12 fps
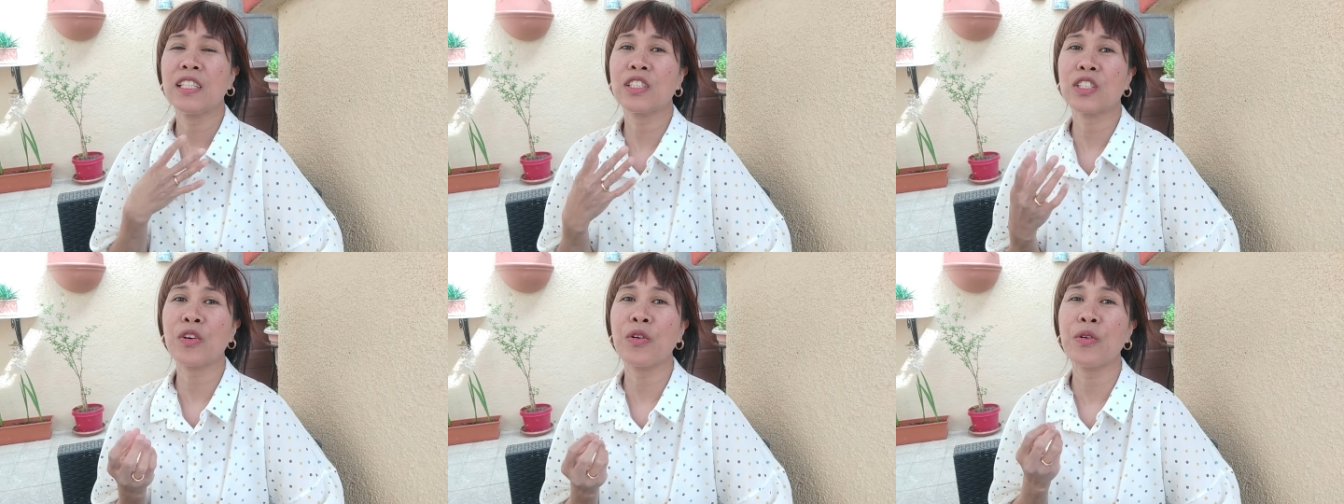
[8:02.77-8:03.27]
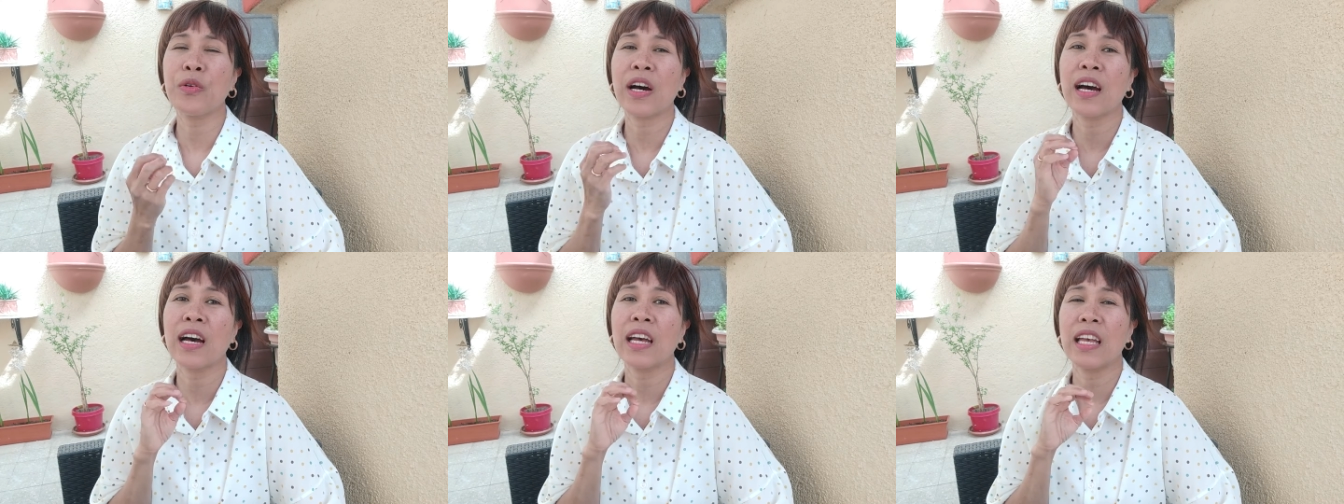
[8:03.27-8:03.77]
So
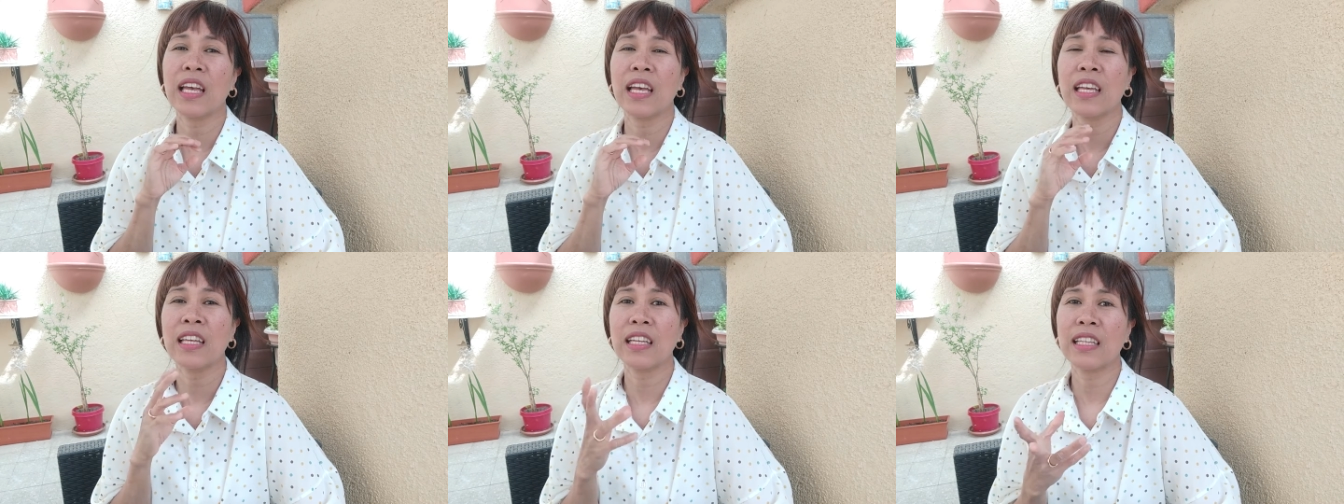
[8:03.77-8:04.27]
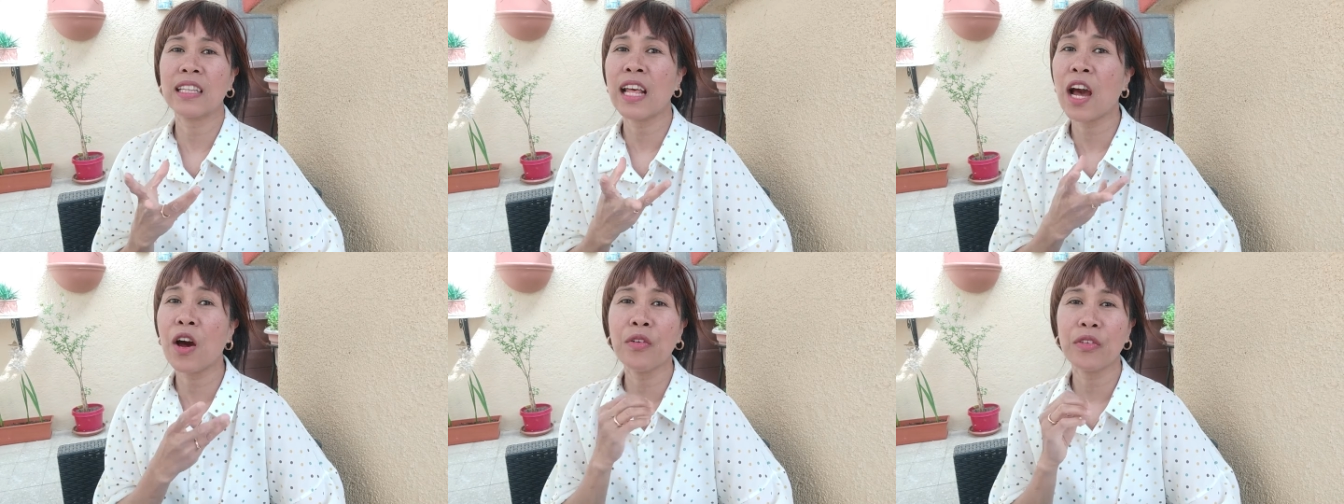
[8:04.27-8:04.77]
uh, it,
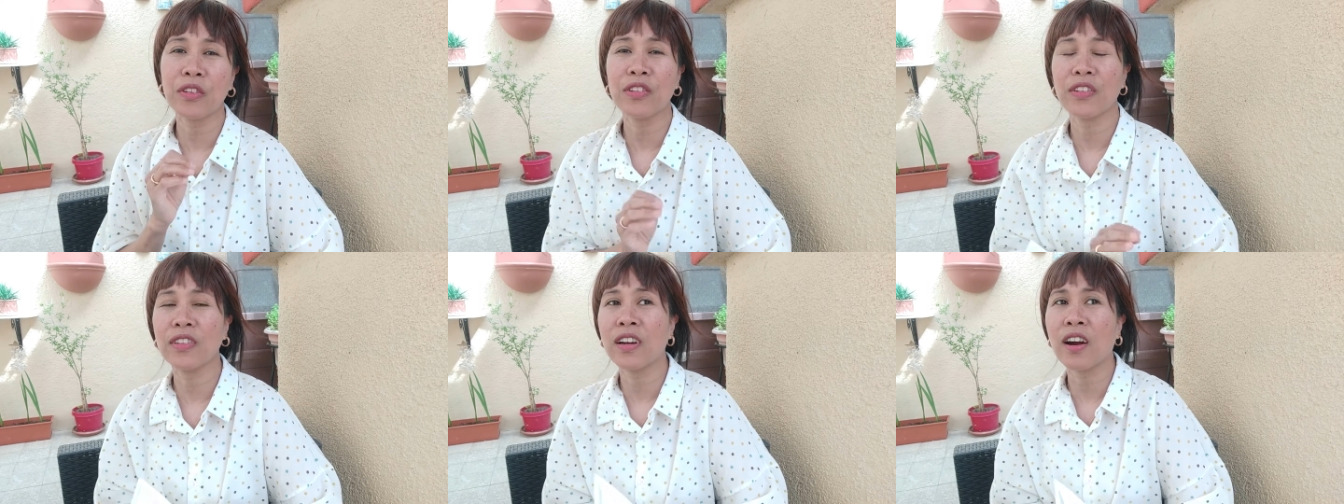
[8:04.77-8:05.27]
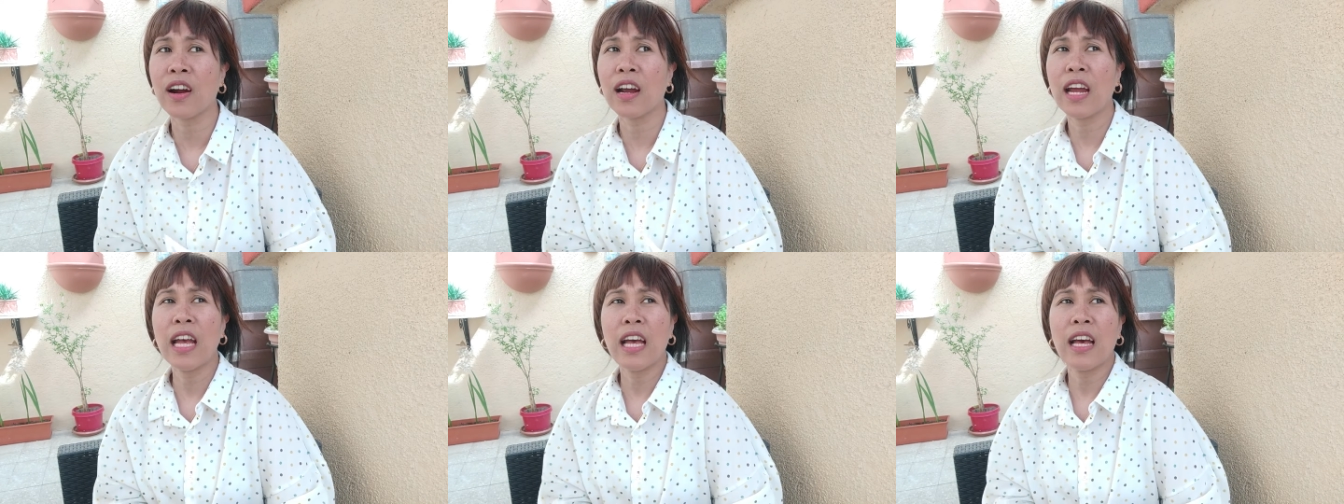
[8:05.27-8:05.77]
now there
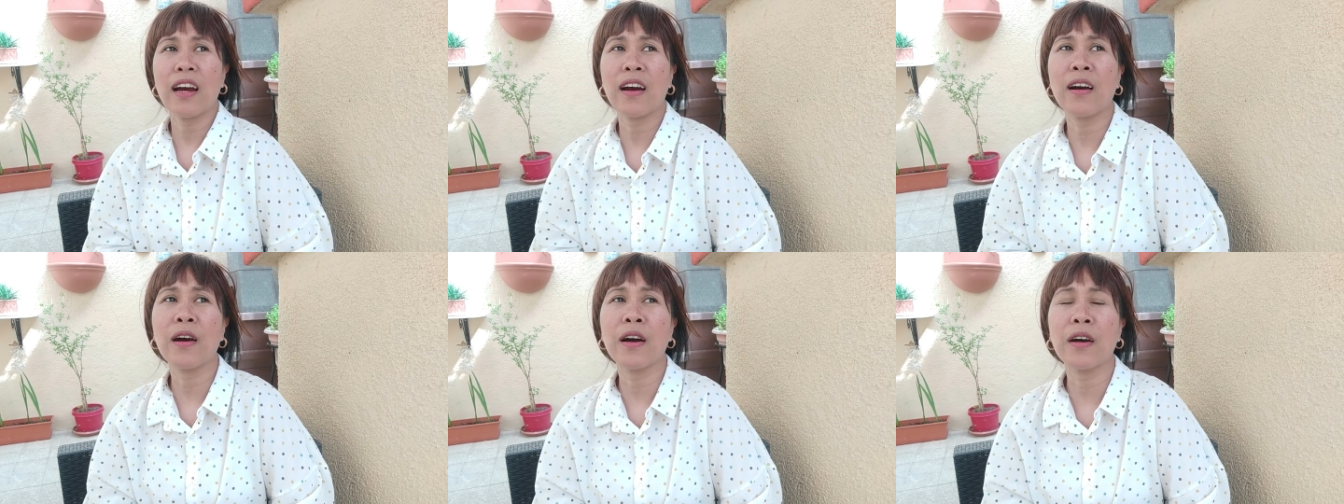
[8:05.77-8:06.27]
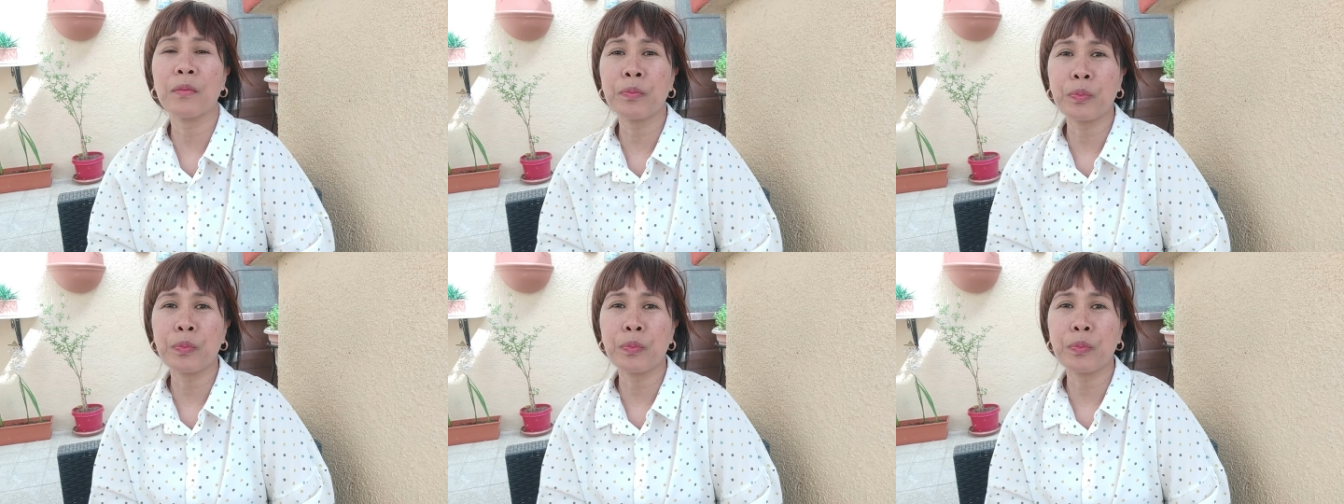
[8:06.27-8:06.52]
are uh,